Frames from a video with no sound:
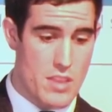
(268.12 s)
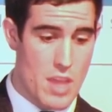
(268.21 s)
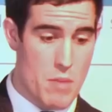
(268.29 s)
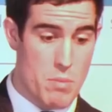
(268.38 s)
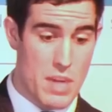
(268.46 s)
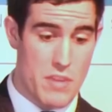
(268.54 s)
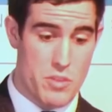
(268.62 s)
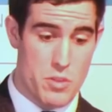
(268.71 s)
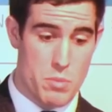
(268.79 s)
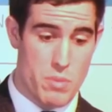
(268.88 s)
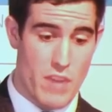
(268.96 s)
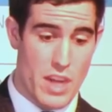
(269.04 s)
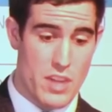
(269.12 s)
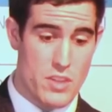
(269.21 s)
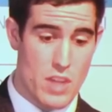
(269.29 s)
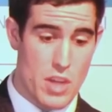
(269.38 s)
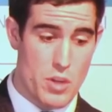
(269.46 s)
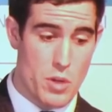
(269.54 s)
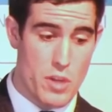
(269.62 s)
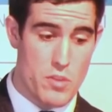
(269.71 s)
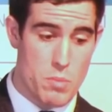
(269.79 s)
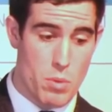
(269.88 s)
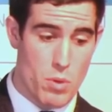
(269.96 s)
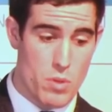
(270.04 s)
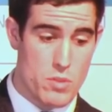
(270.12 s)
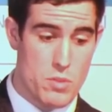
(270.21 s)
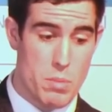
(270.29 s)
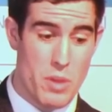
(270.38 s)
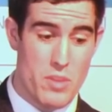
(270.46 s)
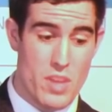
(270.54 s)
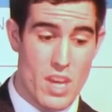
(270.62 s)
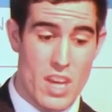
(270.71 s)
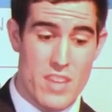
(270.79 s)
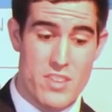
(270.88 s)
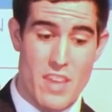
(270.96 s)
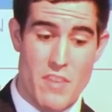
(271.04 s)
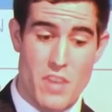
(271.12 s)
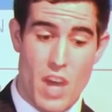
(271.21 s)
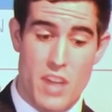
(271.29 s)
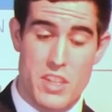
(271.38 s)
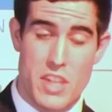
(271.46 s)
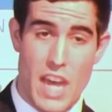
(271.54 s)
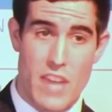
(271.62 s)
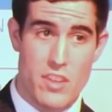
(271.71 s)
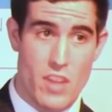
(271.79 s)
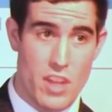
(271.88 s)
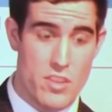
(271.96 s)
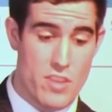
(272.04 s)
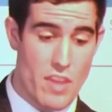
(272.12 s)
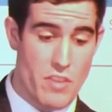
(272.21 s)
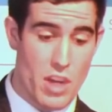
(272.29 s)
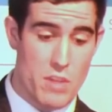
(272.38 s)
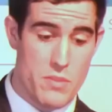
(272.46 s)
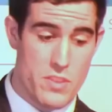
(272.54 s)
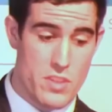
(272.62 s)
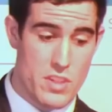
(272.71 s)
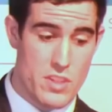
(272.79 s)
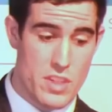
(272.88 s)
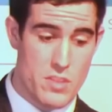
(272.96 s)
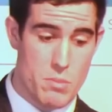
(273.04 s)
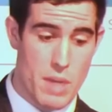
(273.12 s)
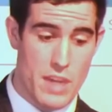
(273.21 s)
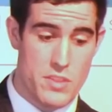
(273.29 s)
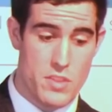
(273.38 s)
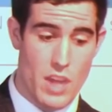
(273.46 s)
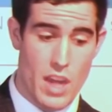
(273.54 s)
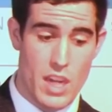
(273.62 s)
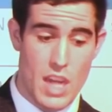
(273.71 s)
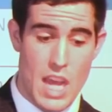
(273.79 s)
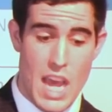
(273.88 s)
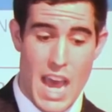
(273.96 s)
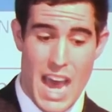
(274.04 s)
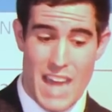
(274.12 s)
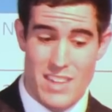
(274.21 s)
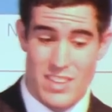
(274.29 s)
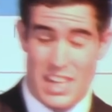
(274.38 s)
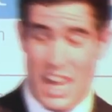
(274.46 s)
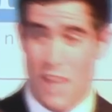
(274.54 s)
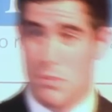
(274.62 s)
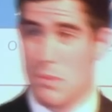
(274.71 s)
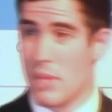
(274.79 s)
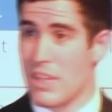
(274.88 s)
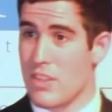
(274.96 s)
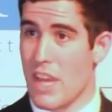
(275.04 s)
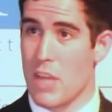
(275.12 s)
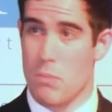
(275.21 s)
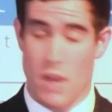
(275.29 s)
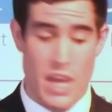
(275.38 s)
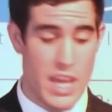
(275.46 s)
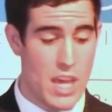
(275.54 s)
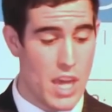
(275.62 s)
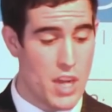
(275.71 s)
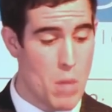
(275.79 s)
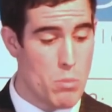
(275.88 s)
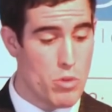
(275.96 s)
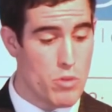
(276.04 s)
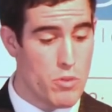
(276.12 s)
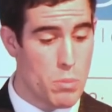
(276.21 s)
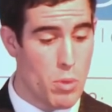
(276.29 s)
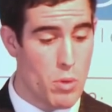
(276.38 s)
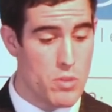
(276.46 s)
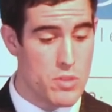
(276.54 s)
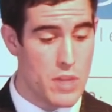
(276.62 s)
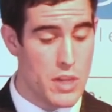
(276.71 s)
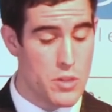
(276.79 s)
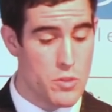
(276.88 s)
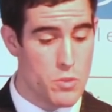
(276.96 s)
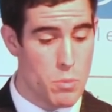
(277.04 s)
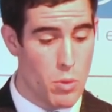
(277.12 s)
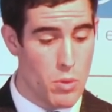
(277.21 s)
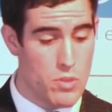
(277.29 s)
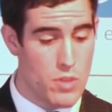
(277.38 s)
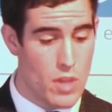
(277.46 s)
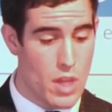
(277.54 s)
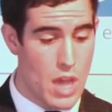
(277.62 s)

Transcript: They're believed to have provided nuclear support to both safeguarded and unsafeguarded facilities in Pakistan, and it has been maintained by a number of reports, intelligence reports,